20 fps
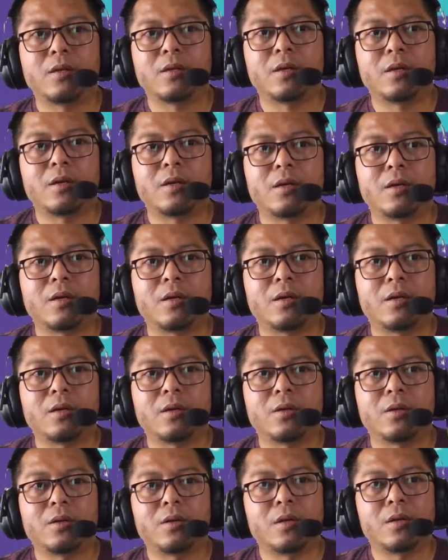
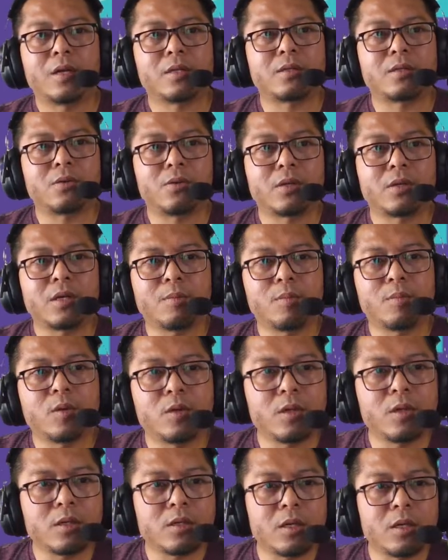let's recap
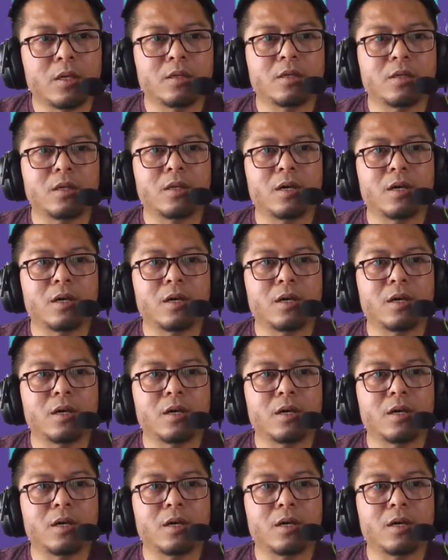today's lesson.